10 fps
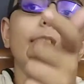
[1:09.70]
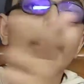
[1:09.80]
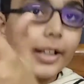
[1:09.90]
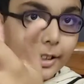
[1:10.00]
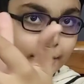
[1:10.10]

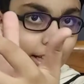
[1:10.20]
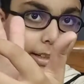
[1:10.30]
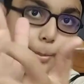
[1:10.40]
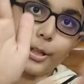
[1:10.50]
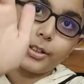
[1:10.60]
here
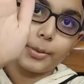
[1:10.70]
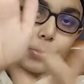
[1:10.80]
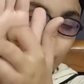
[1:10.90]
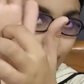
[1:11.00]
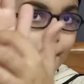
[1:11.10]
there'll be a
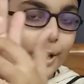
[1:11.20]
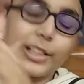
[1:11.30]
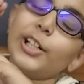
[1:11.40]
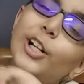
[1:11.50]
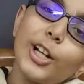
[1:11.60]
subscribe
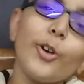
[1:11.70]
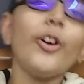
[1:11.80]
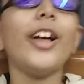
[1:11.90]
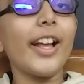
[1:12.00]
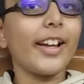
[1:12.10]
button
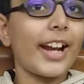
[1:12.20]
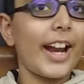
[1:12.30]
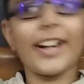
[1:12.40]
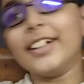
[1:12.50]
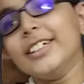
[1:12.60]
glowing
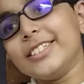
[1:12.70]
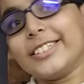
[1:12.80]
red.